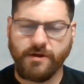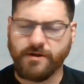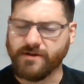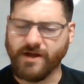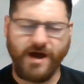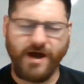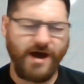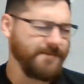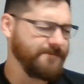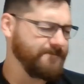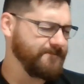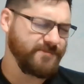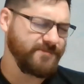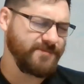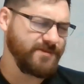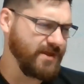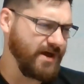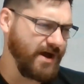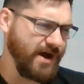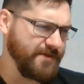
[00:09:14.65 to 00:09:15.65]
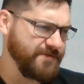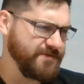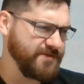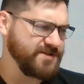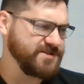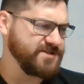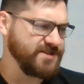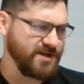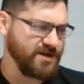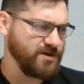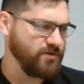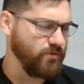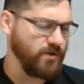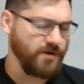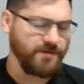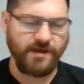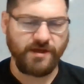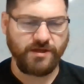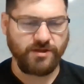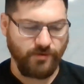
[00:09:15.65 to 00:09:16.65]
Not the sick
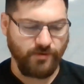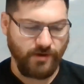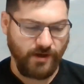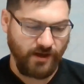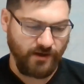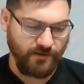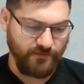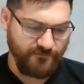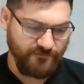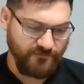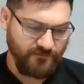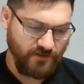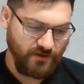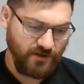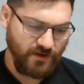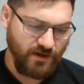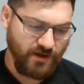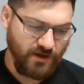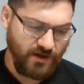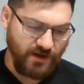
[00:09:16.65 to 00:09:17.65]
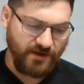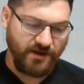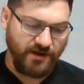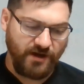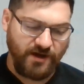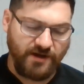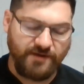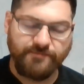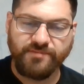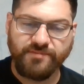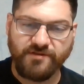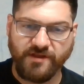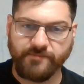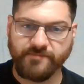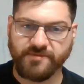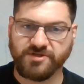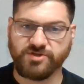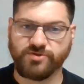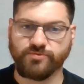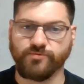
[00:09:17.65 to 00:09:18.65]
one that you have, an
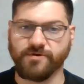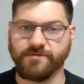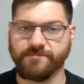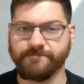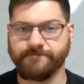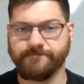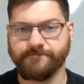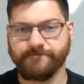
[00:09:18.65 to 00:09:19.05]
unblemished one.